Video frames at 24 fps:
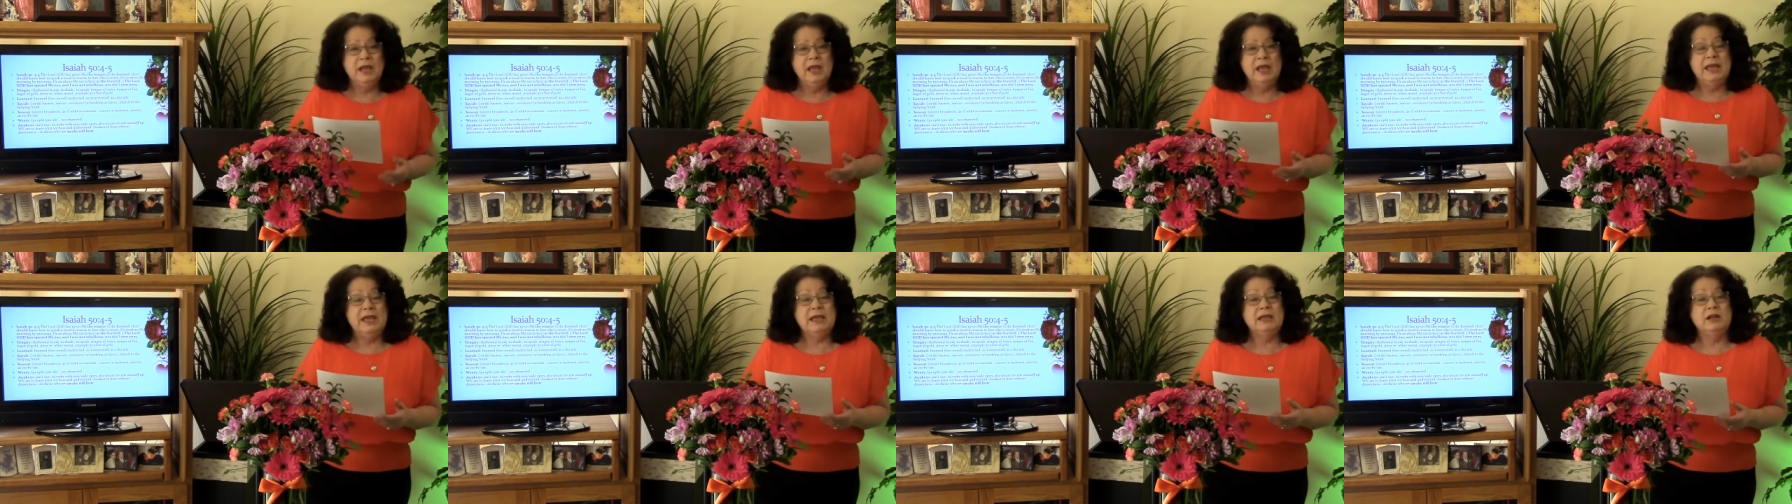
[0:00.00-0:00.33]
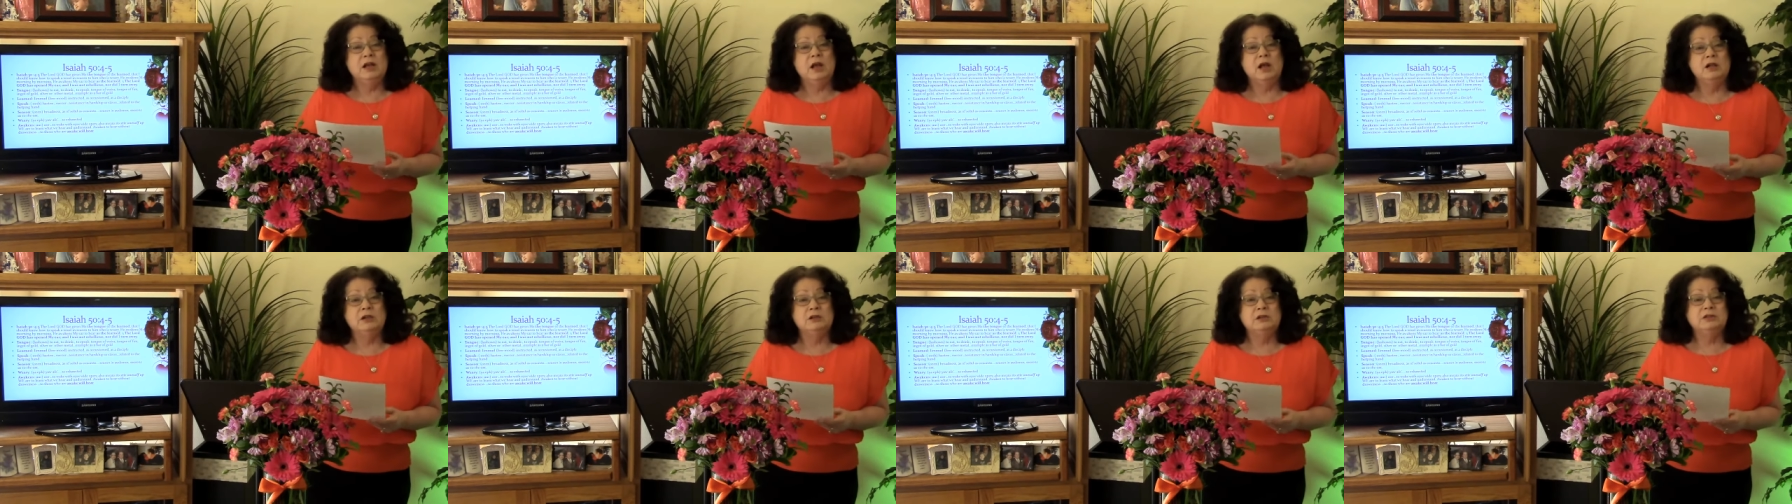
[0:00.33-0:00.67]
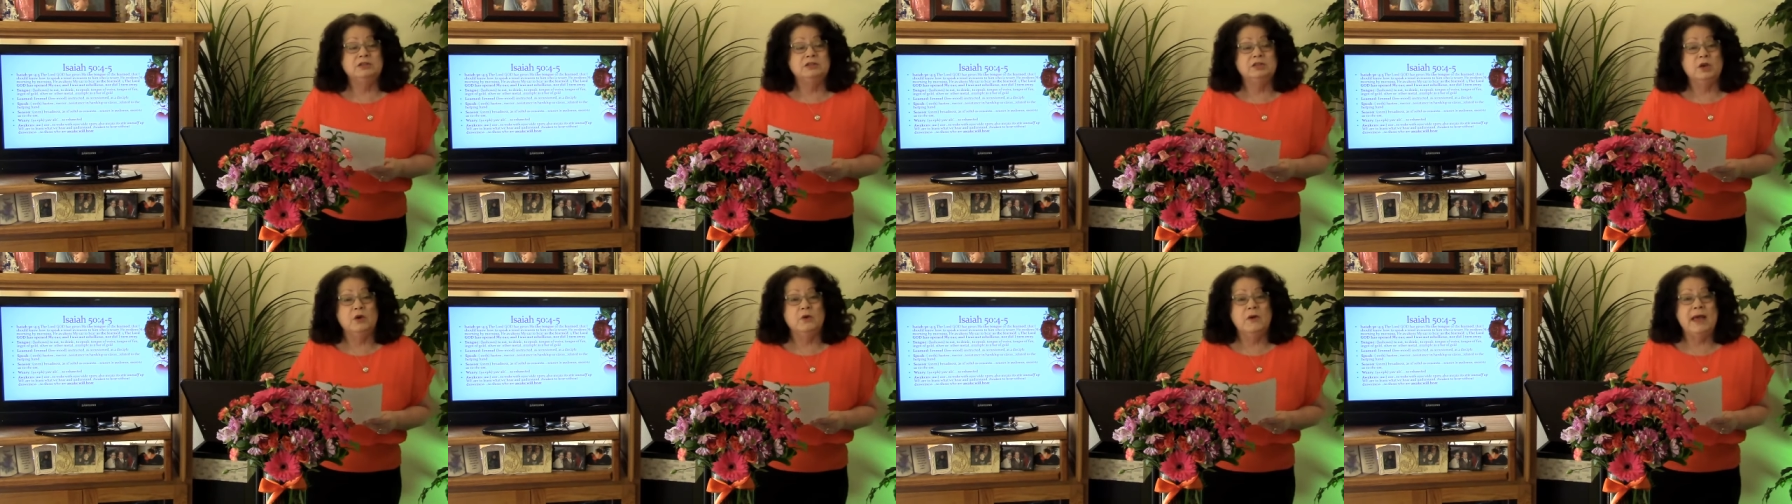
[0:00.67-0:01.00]
It
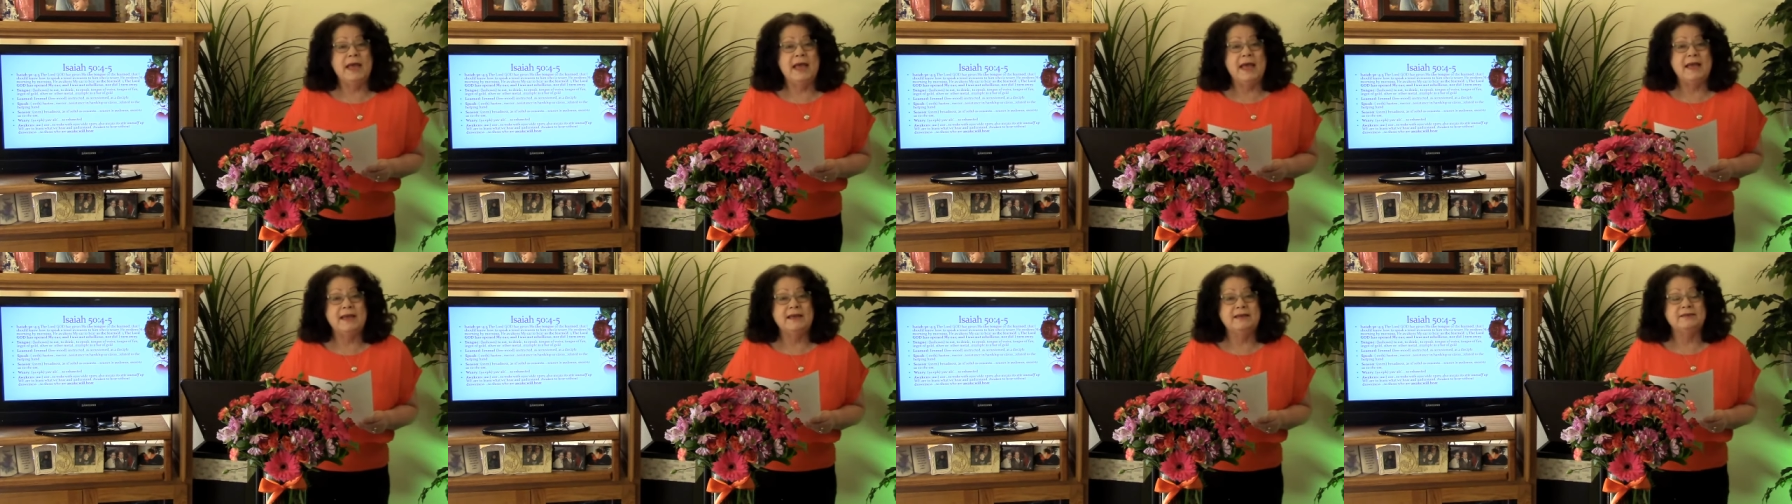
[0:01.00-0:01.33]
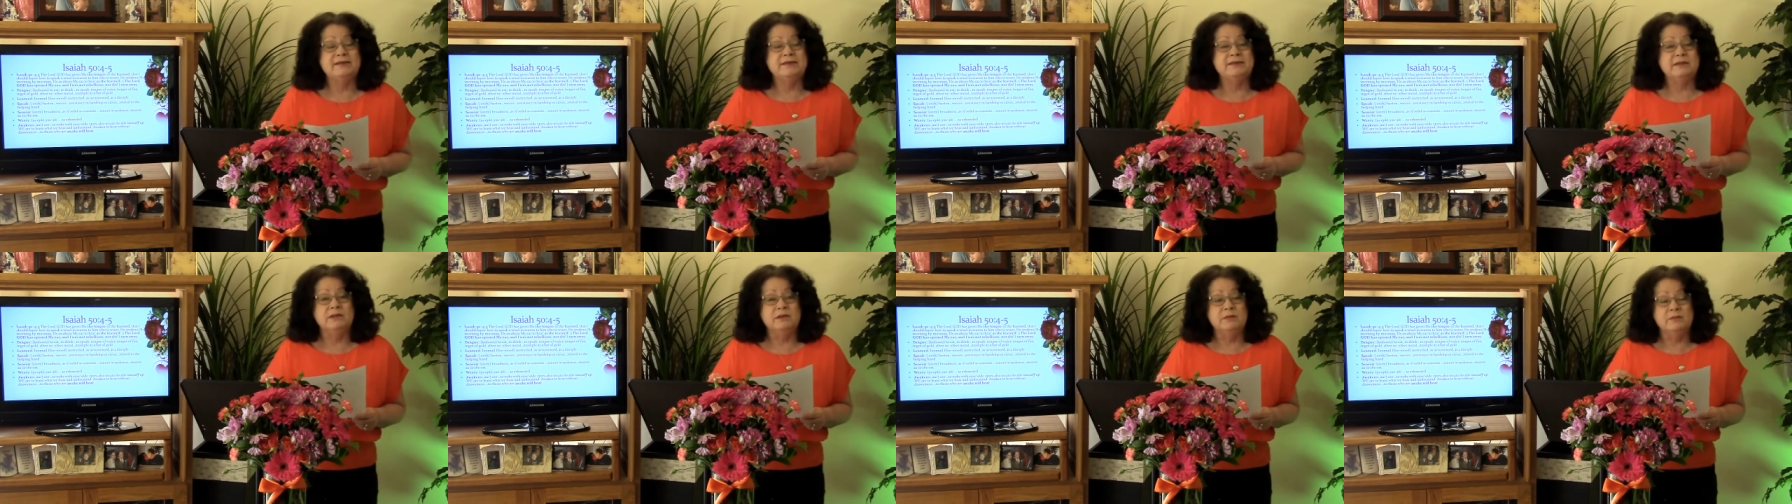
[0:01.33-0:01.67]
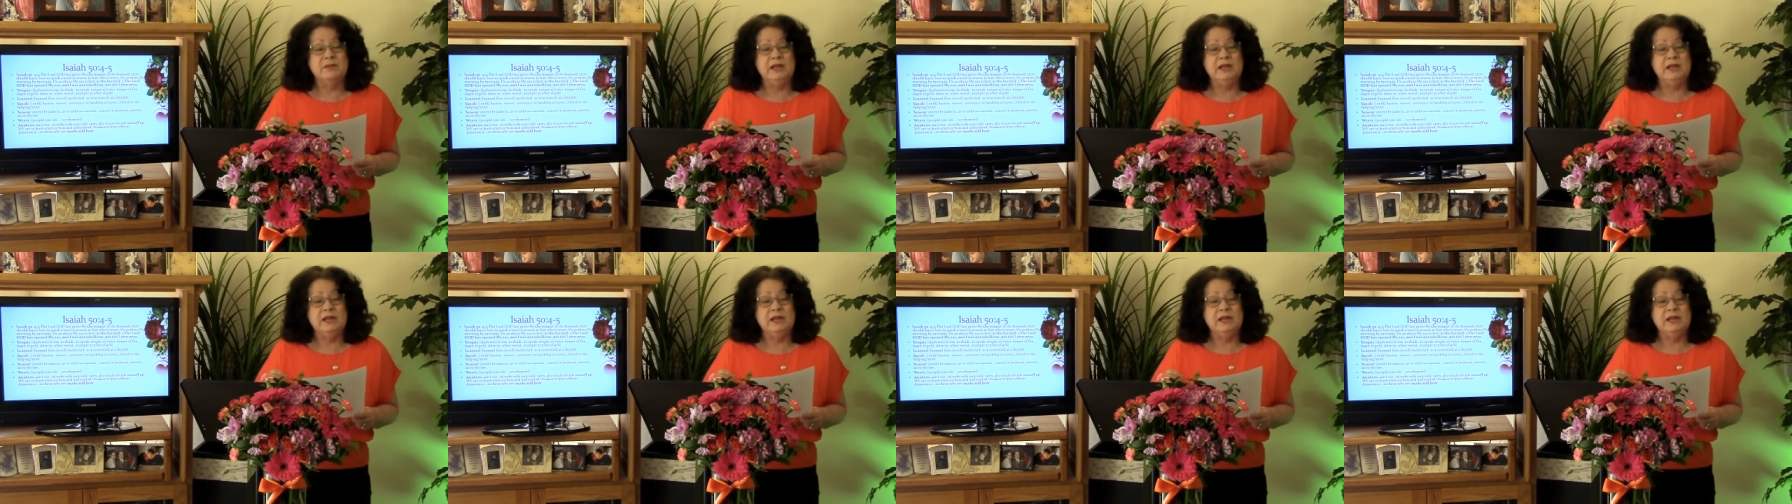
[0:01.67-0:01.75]
also has the